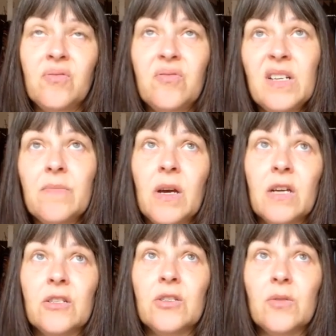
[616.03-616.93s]
pretty
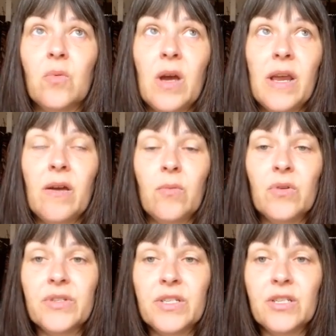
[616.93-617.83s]
much the way I
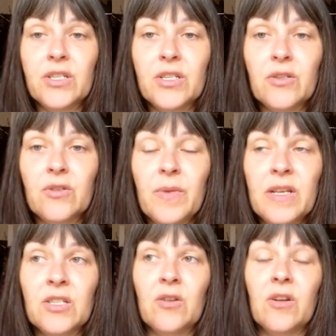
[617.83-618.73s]
want it to. I
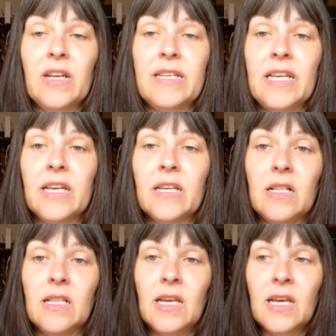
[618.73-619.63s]
mean, it's not
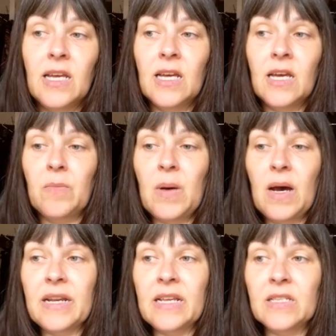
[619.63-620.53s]
ideal,
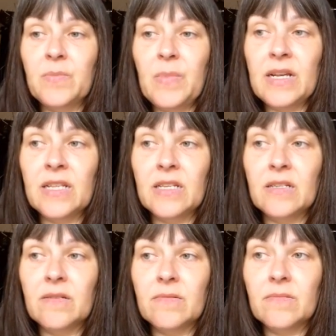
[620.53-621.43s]
but it's better
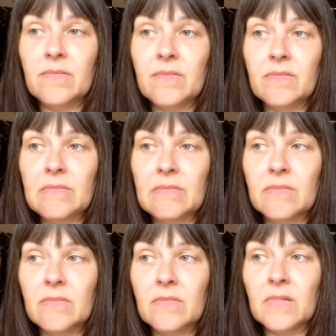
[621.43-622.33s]
than
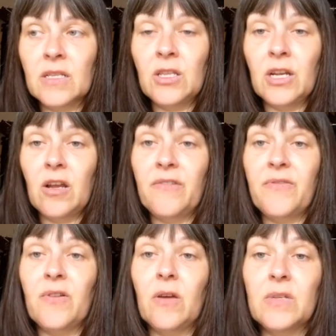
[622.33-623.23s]
the life
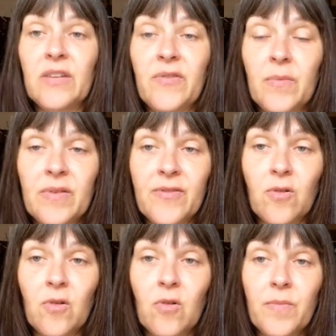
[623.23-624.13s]
that I was living
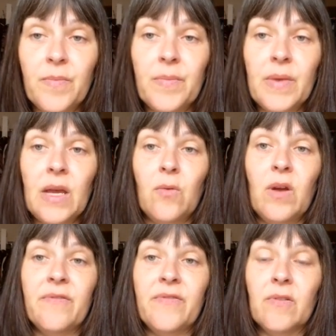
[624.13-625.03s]
before I
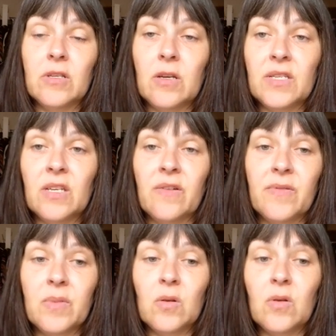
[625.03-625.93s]
went full-time
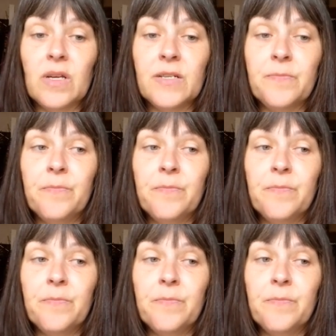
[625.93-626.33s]
self-employed.